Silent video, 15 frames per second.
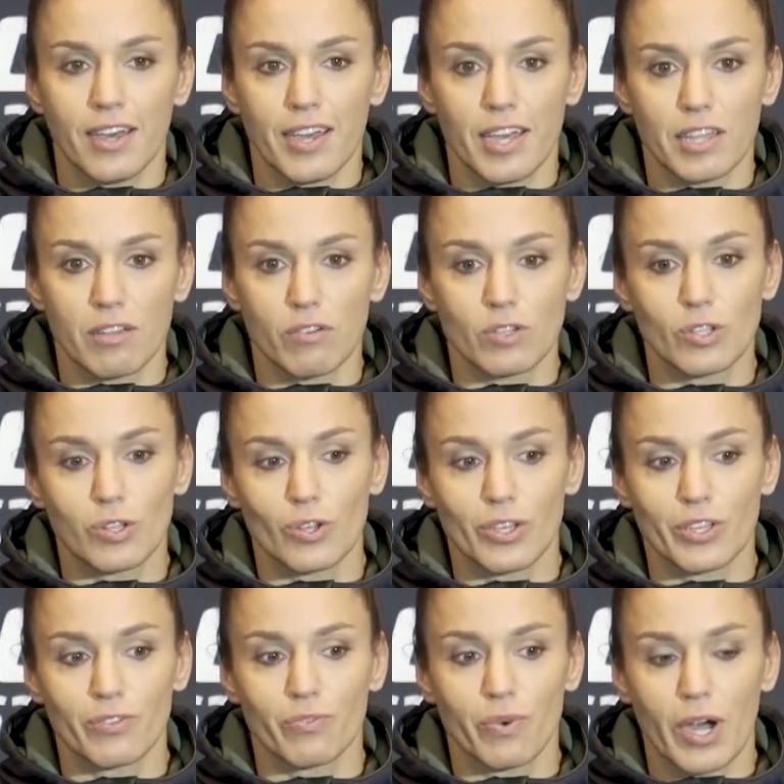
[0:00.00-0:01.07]
and I was
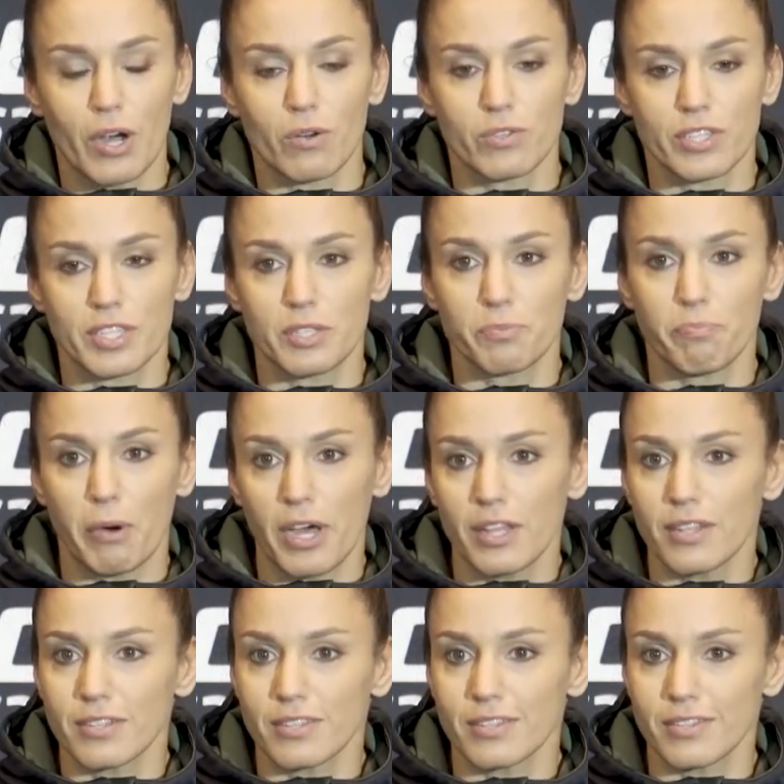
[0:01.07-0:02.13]
looking, wow, these
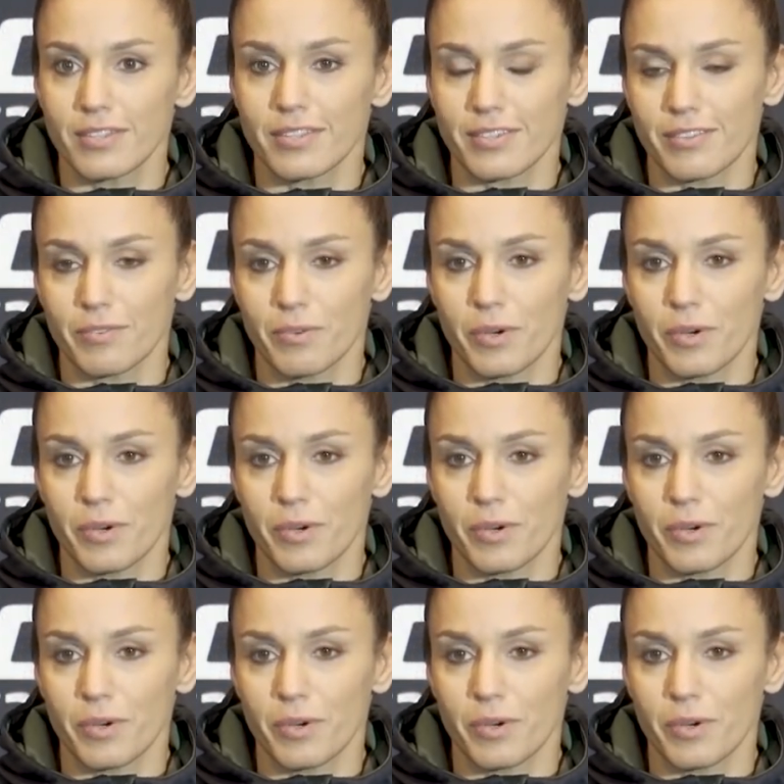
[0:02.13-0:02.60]
pilots,